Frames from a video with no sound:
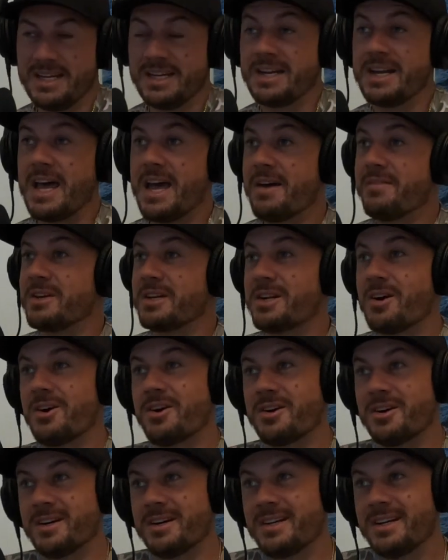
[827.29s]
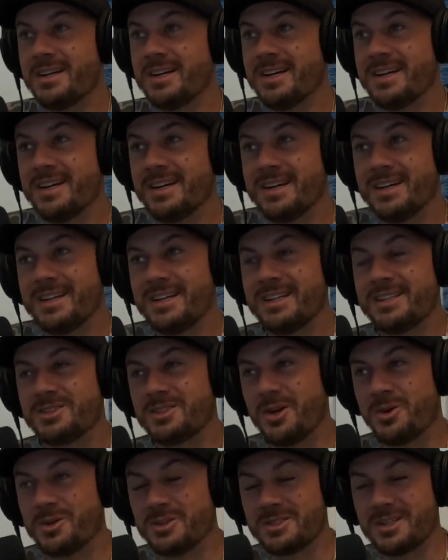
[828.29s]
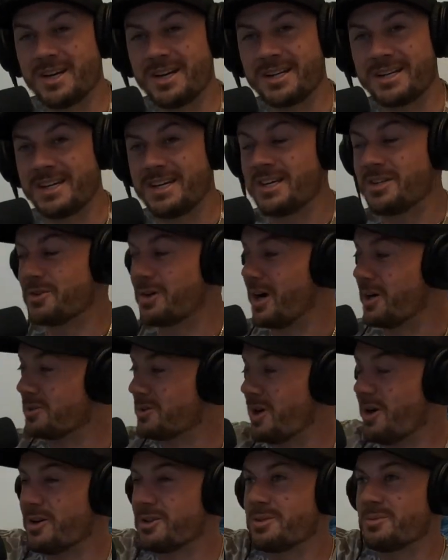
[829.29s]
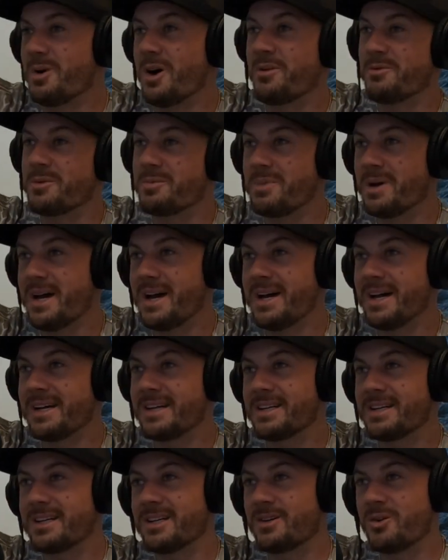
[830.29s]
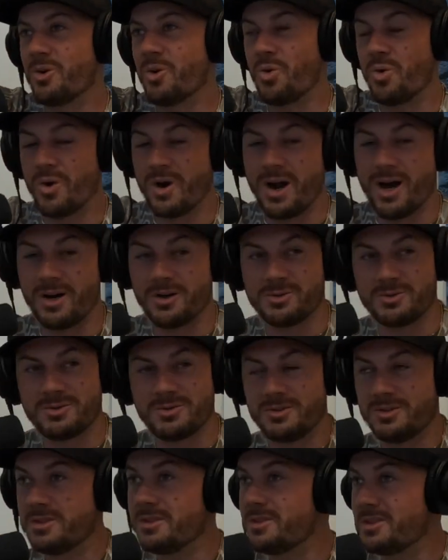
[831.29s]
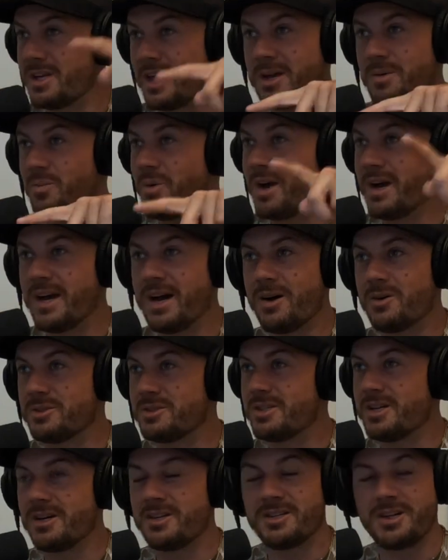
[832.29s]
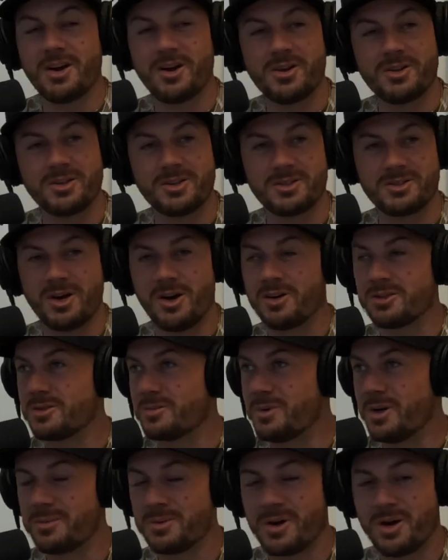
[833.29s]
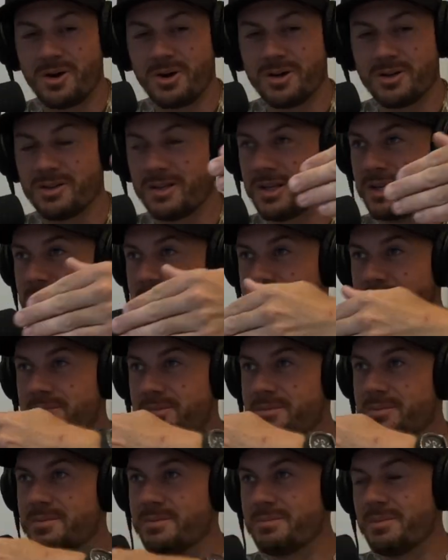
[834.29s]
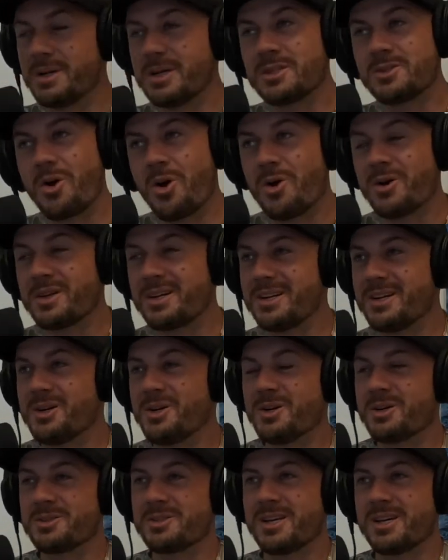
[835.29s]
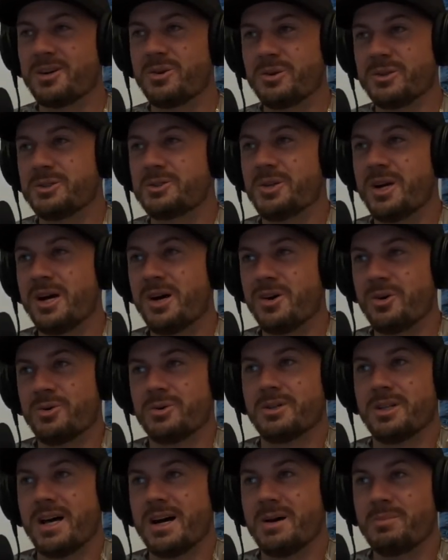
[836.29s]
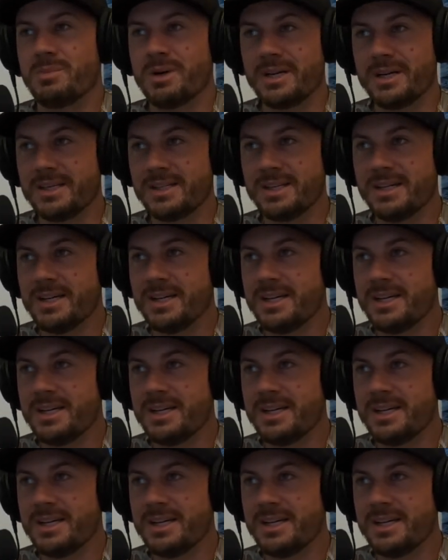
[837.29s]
In heavy current. So it's like either I'll toss them off the back or I'll, same way I was telling you earlier, toss them up current, let them. But it's hard to get a hook set on a trout on a live bait.